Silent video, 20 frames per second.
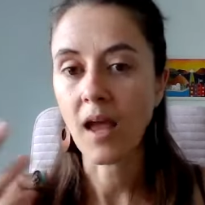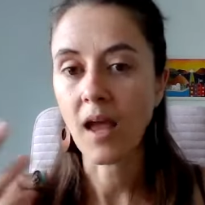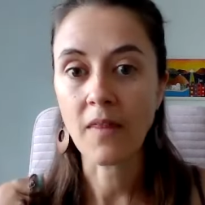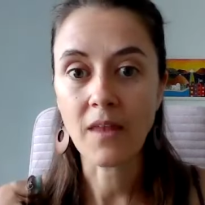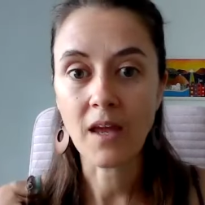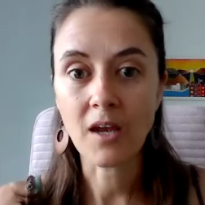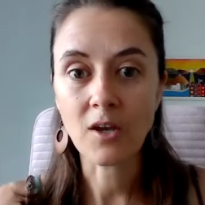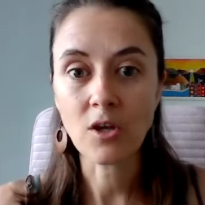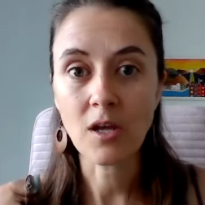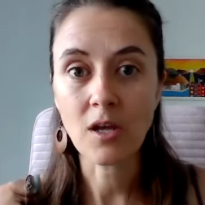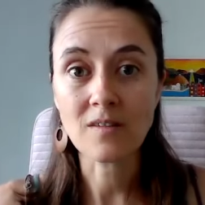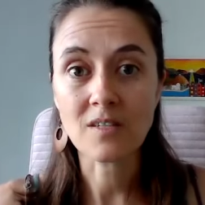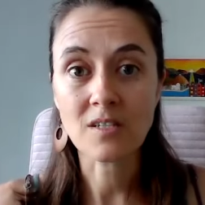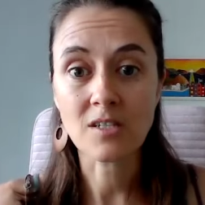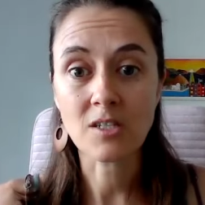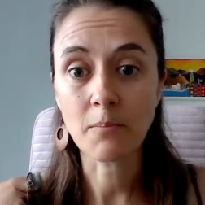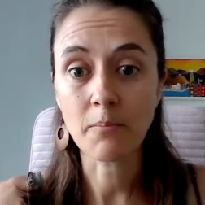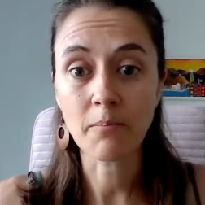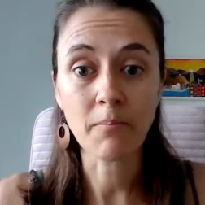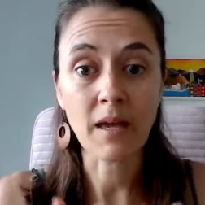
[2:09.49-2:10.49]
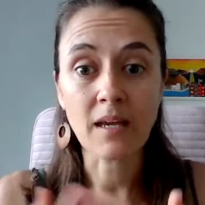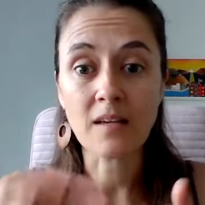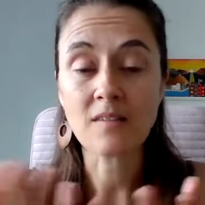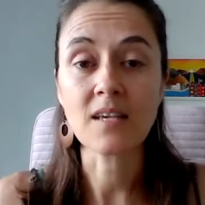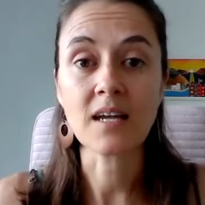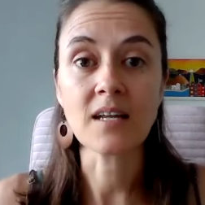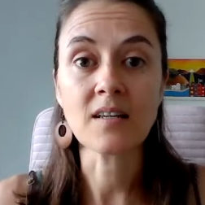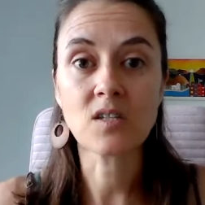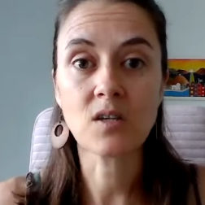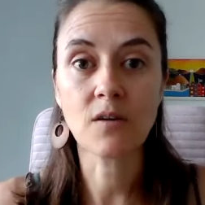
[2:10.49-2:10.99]
And then it's to make
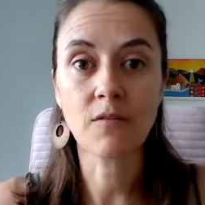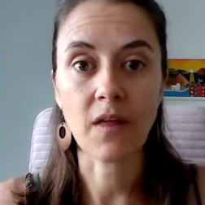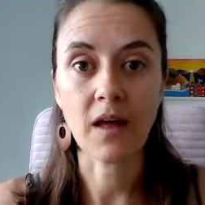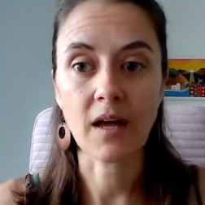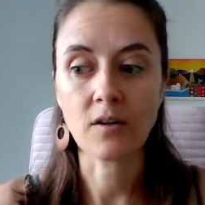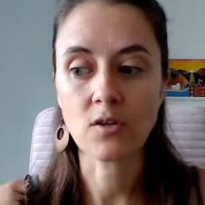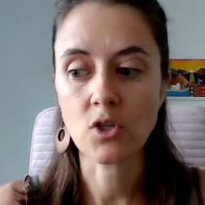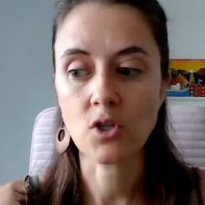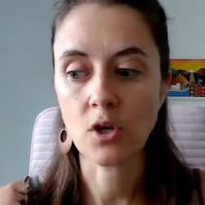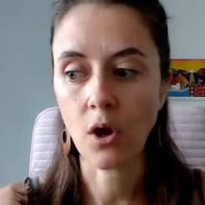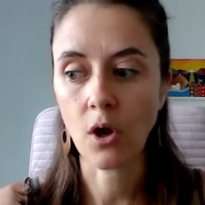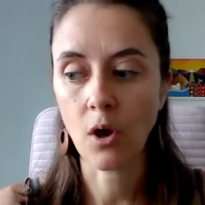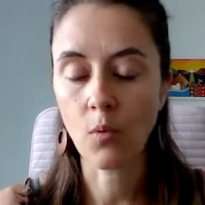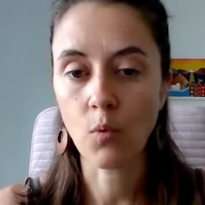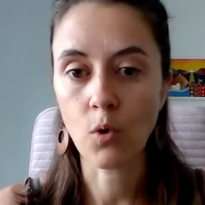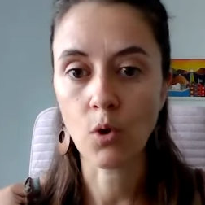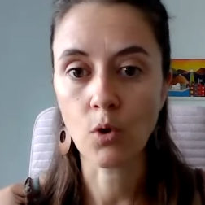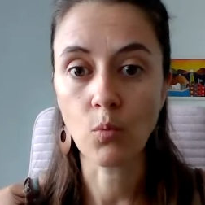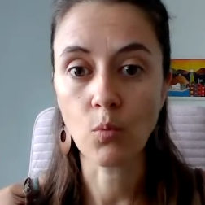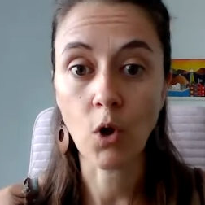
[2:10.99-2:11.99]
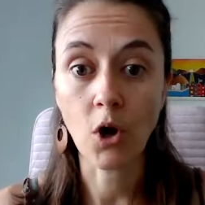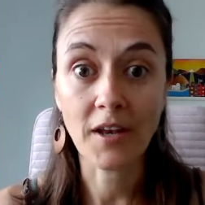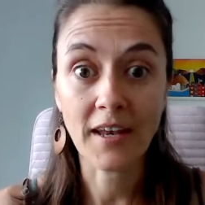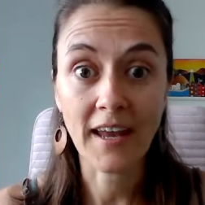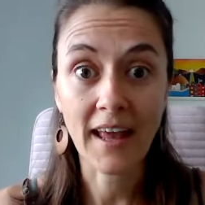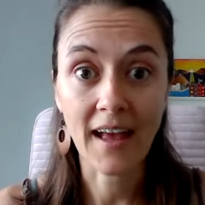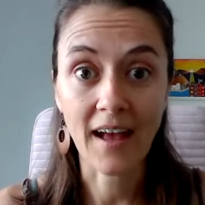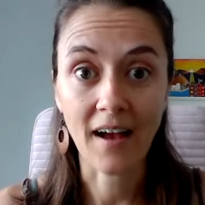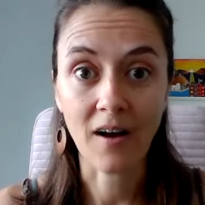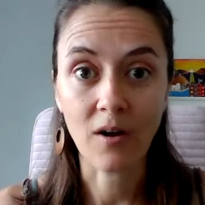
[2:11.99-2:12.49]
sense of that, to go, well,
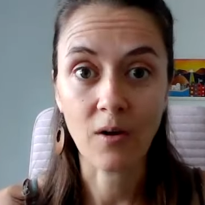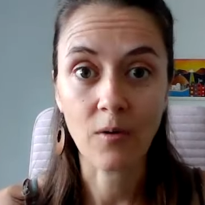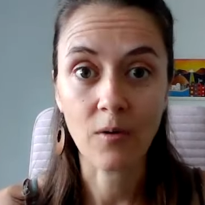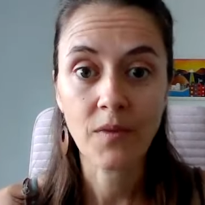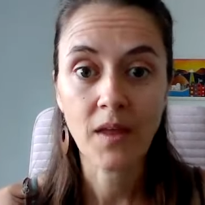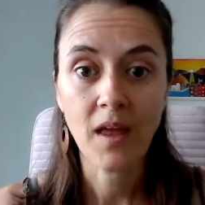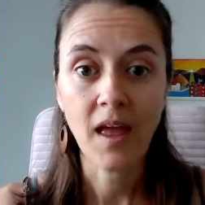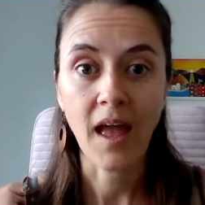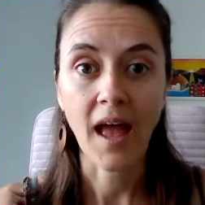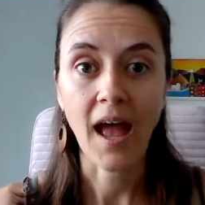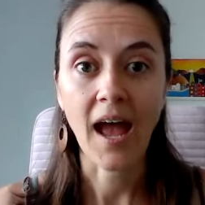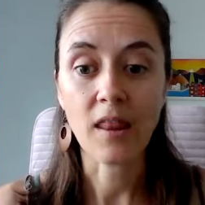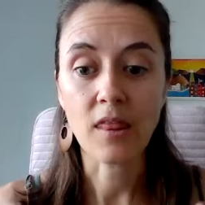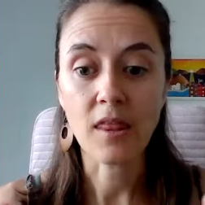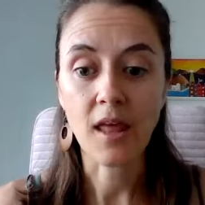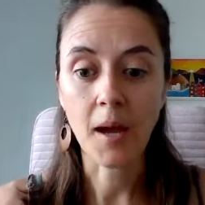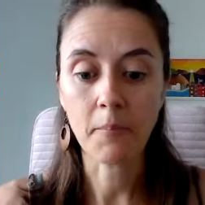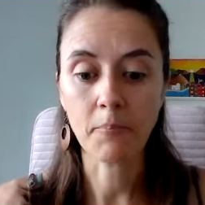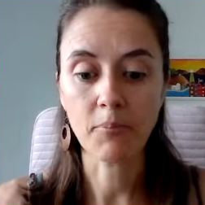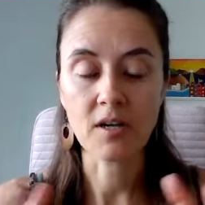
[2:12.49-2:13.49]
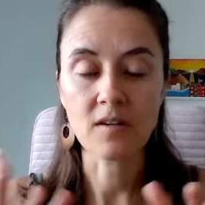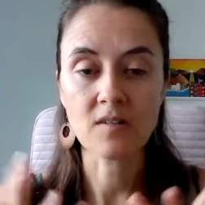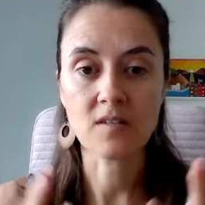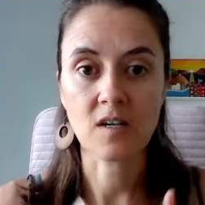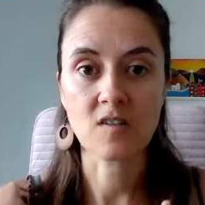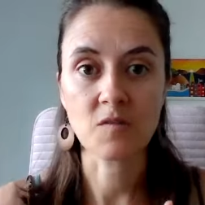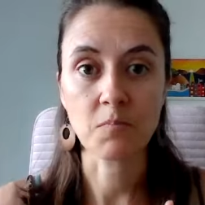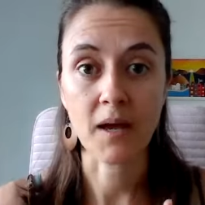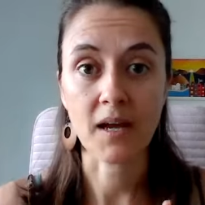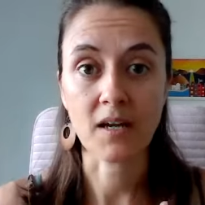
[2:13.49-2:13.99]
what now? And that
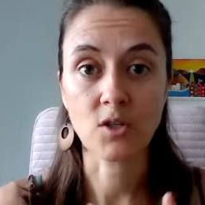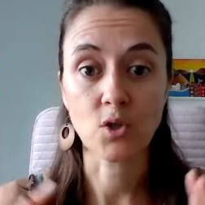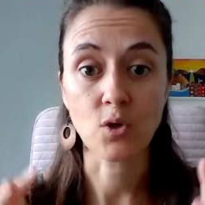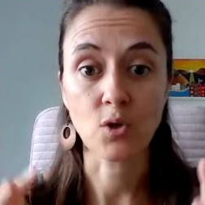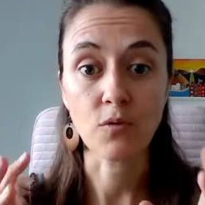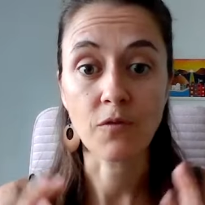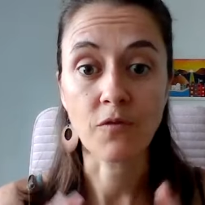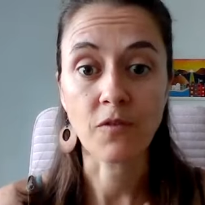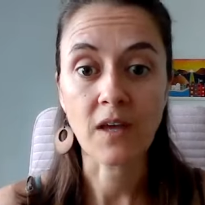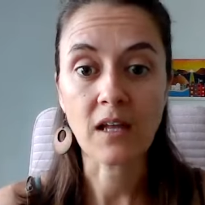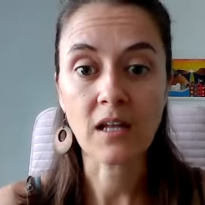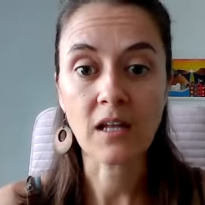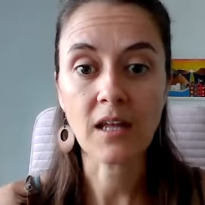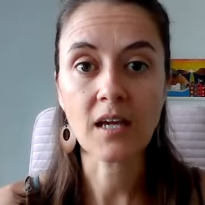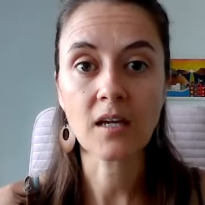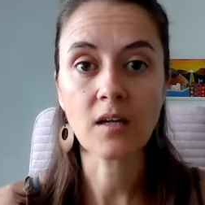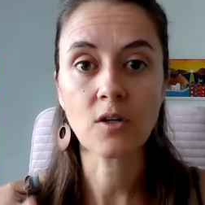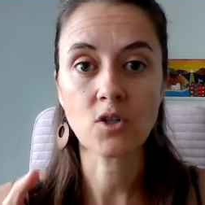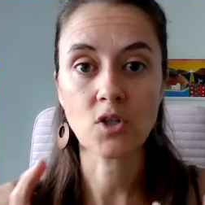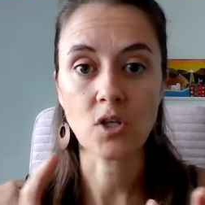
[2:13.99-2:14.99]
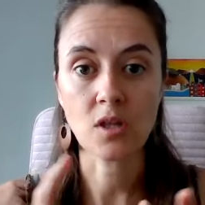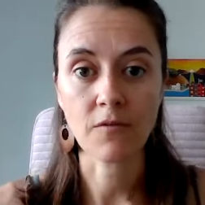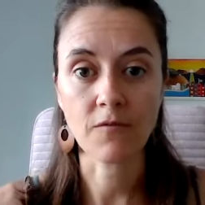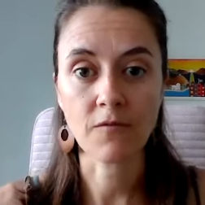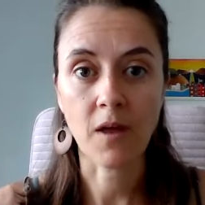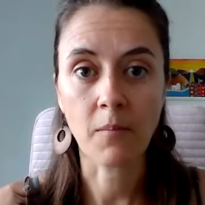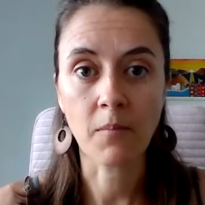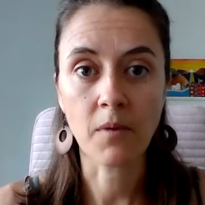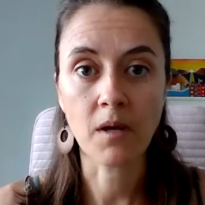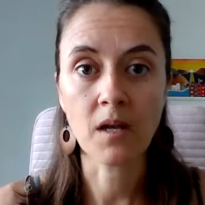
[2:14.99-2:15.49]
brings us back to feeling, to the
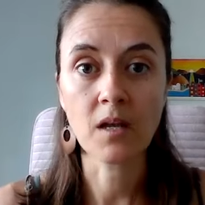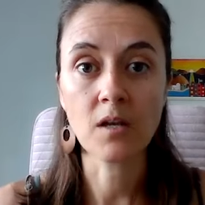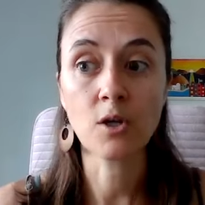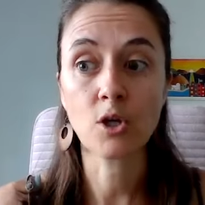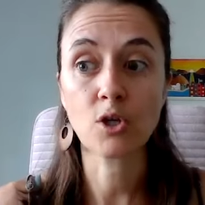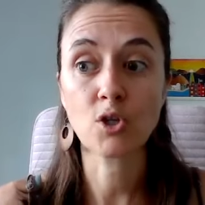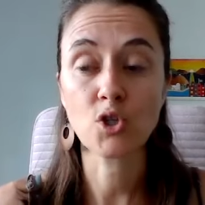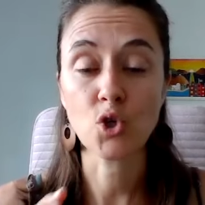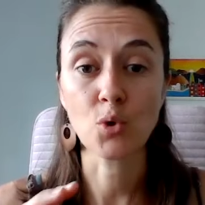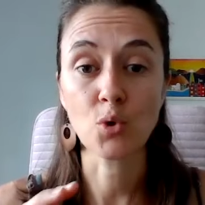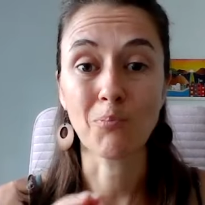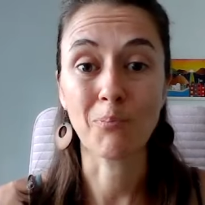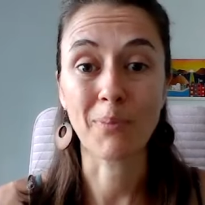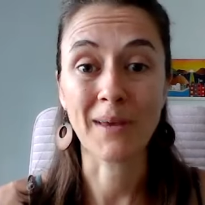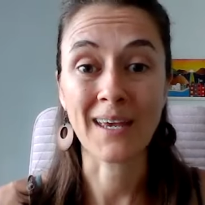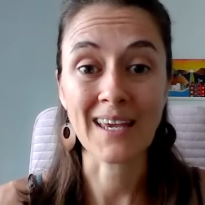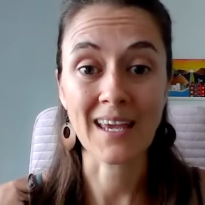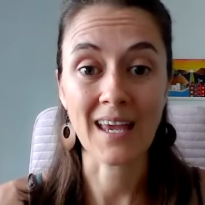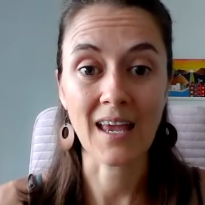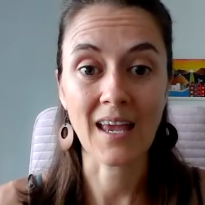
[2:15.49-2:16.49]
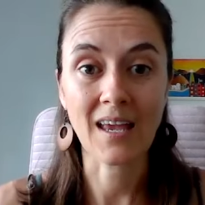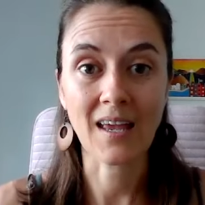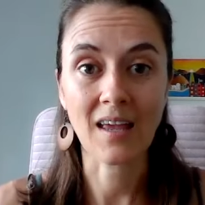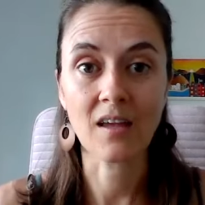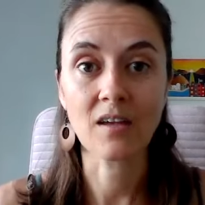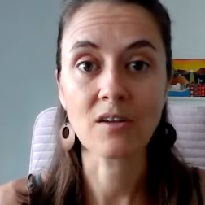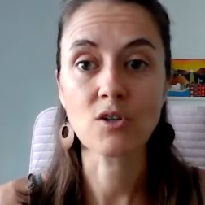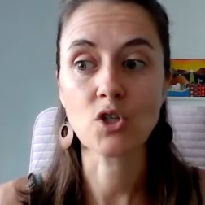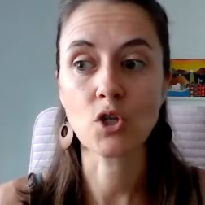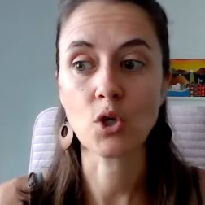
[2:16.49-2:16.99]
feminine, to
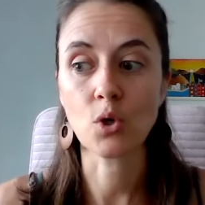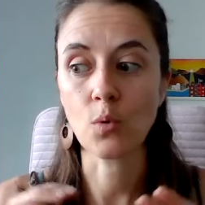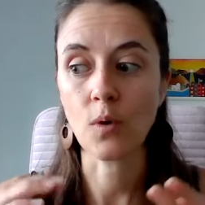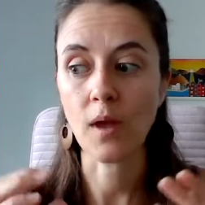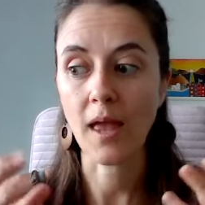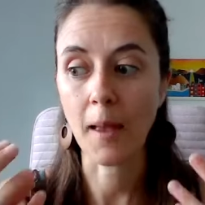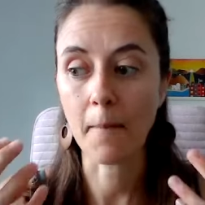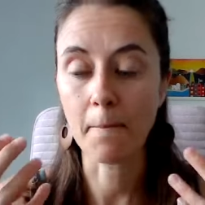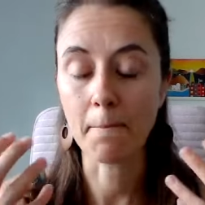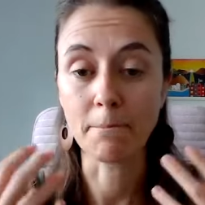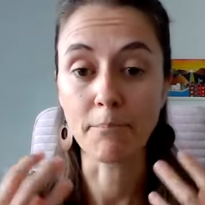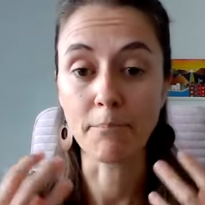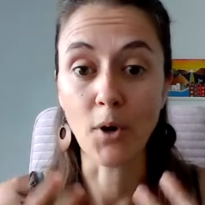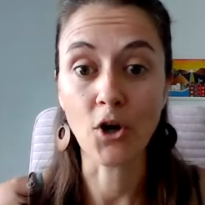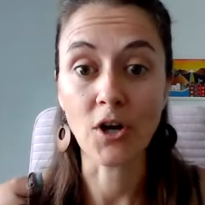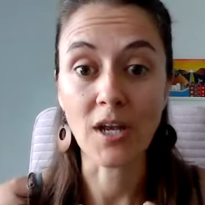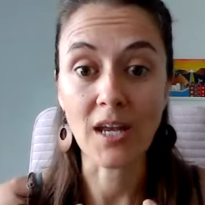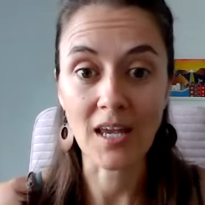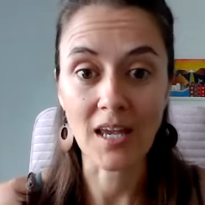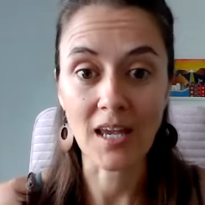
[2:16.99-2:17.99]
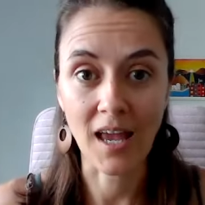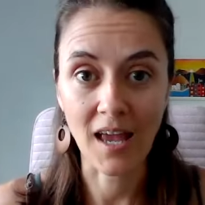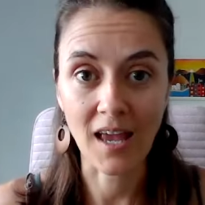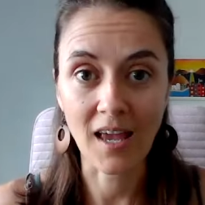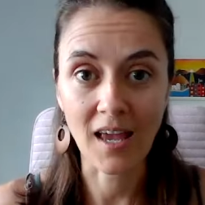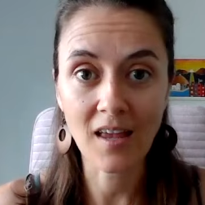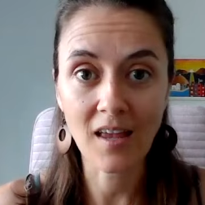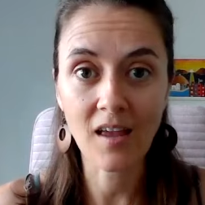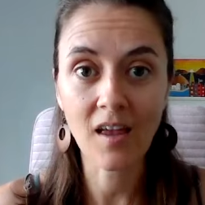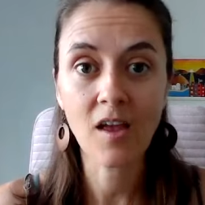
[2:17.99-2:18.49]
being, to
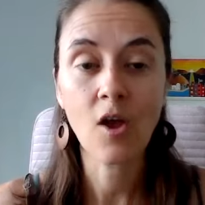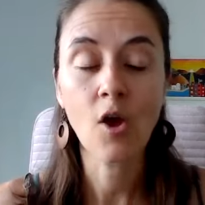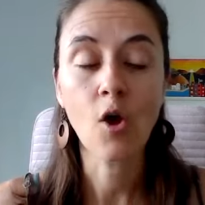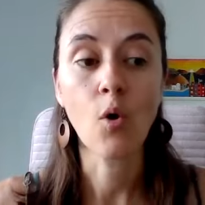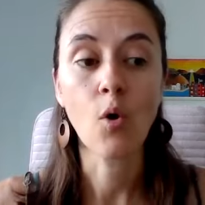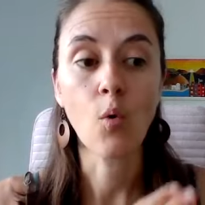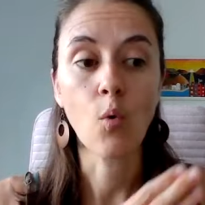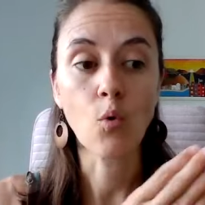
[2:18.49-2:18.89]
embodying